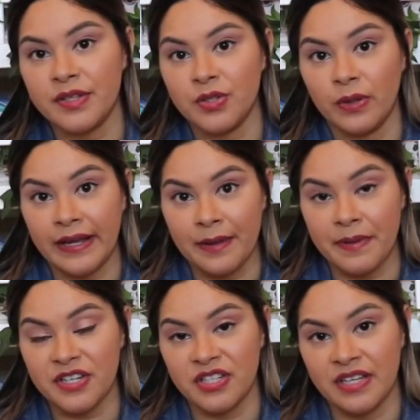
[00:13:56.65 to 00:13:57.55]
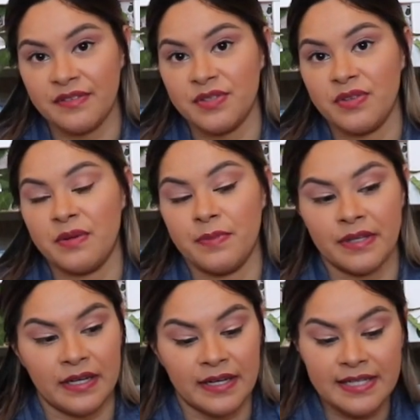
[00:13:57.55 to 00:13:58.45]
So like I mentioned, it gives you the
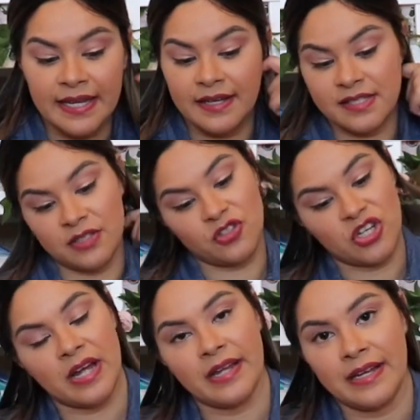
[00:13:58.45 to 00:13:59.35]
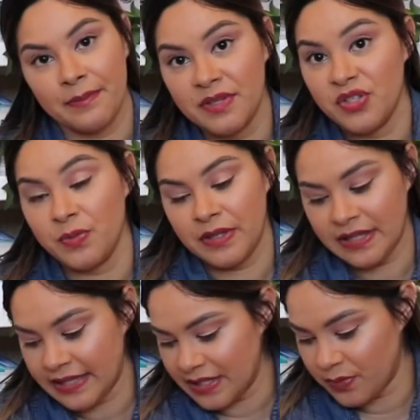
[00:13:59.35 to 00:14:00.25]
ability to take a still shot, and I'm assuming
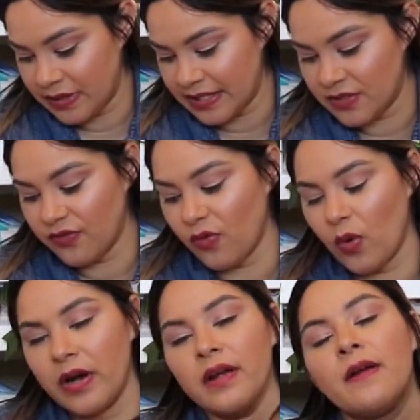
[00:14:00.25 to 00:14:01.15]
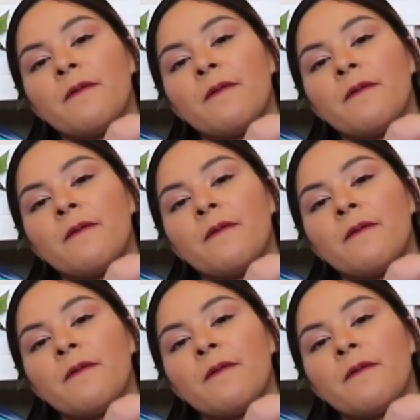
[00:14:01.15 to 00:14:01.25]
that that's what that's for.